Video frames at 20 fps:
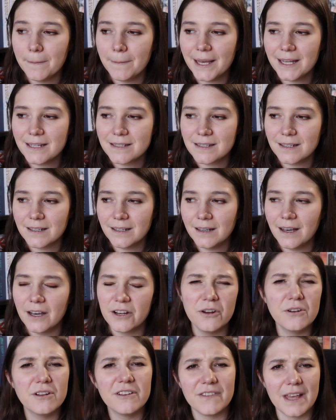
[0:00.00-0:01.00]
better. I
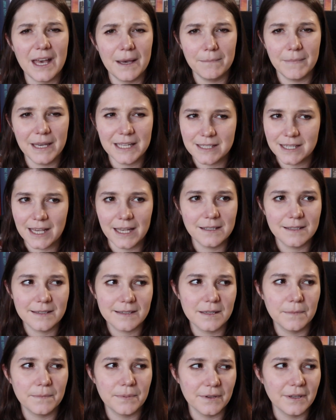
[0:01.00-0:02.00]
don't know if that made
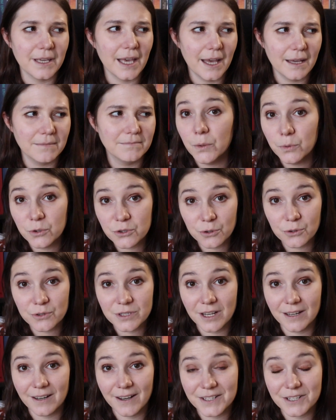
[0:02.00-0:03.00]
sense, but yeah. I would
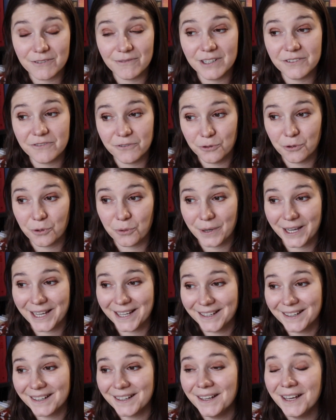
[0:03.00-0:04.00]
also like to read Fourth
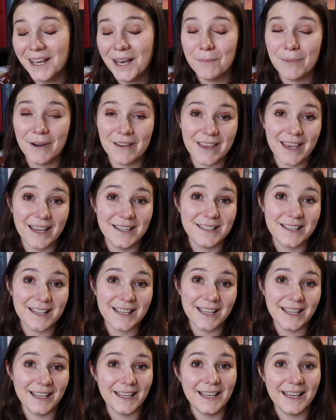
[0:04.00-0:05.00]
Wing by the end of
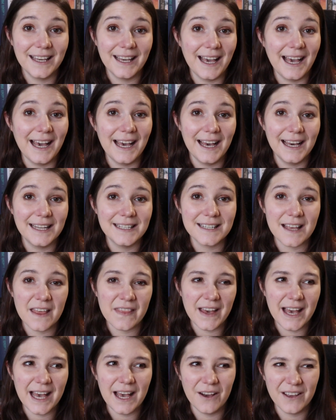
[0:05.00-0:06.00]
the year, and
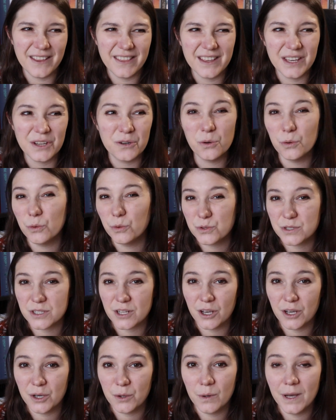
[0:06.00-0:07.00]
that I think
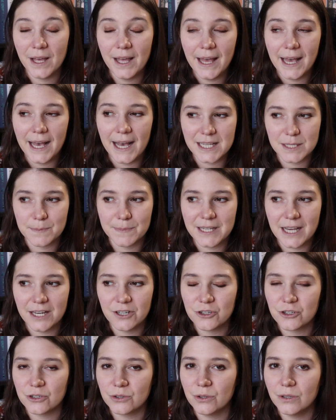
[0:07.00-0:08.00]
also has
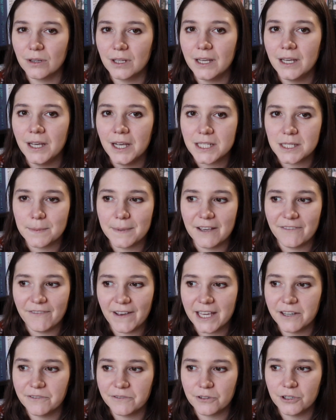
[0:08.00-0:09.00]
potential to be a
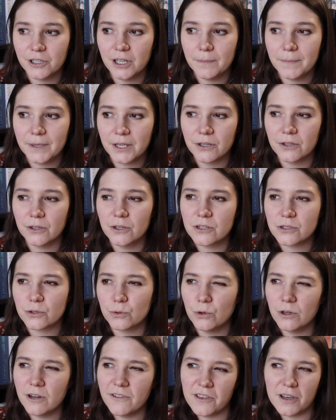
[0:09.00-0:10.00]
favourite, because
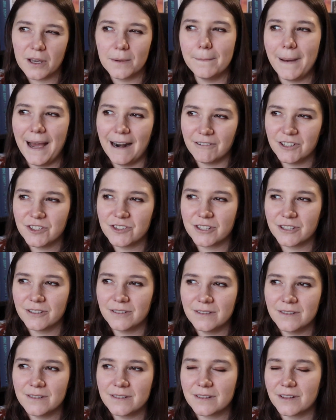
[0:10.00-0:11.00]
all of the
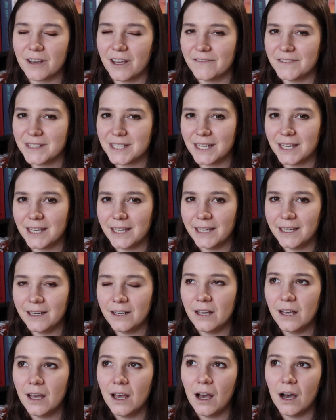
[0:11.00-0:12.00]
comparisons that I've
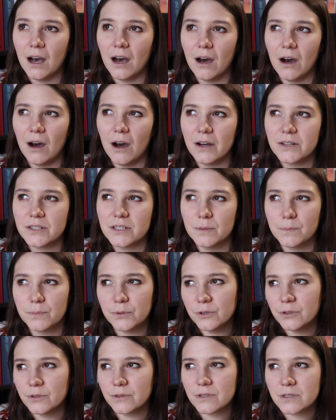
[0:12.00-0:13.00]
seen are to
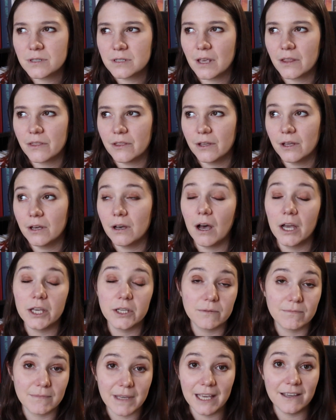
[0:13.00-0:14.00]
books that
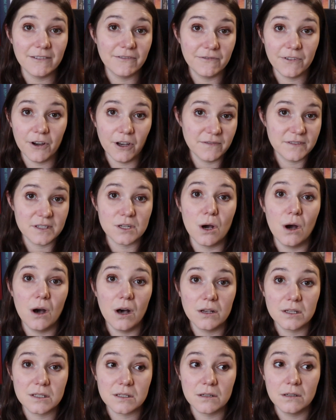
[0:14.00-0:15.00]
I gave 5
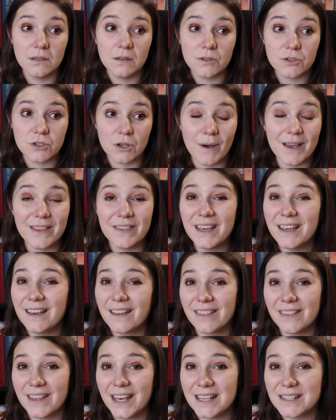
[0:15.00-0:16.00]
stars, so I
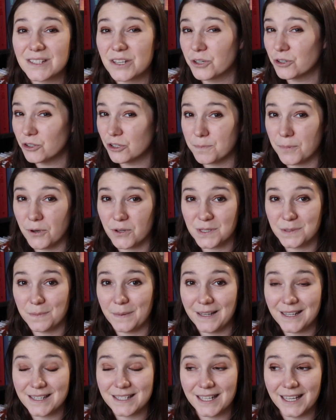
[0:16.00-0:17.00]
think there's a good
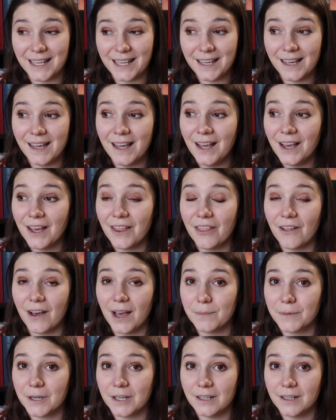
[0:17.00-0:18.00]
possibility that
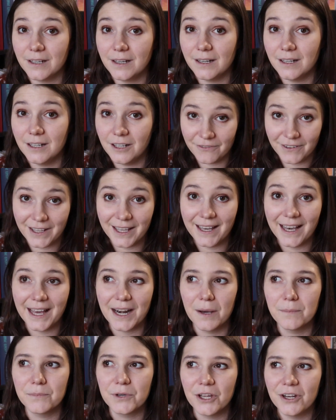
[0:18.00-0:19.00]
I'm gonna love it
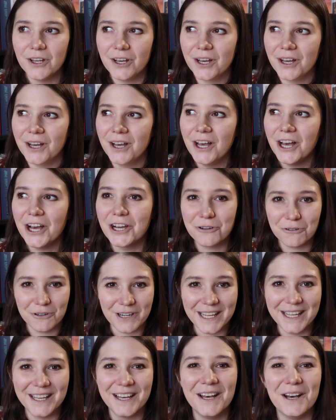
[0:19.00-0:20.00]
and I'm gonna
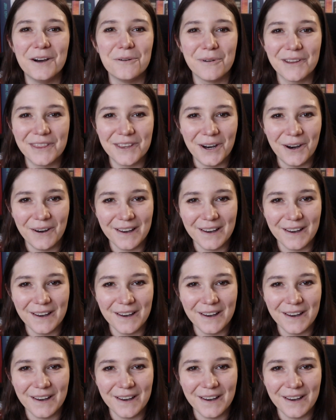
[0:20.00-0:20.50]
agree with the